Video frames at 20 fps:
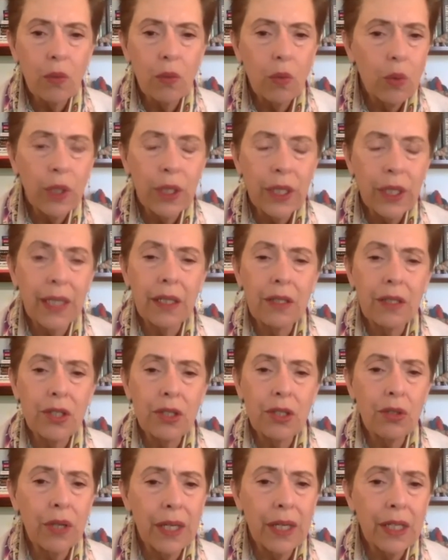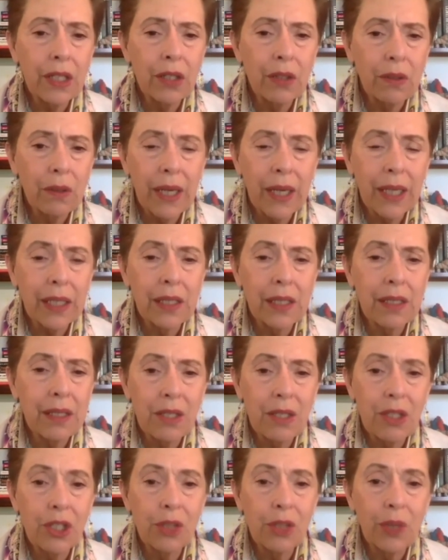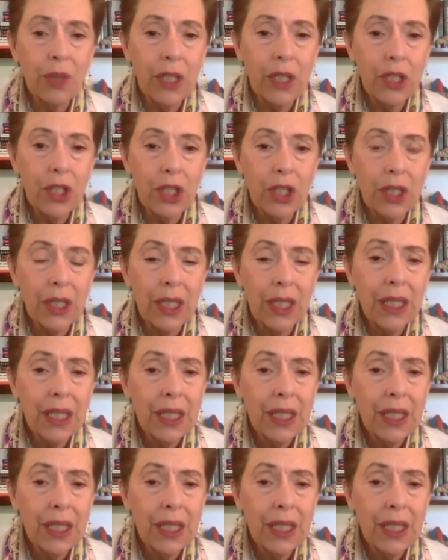working to try to correct a situation.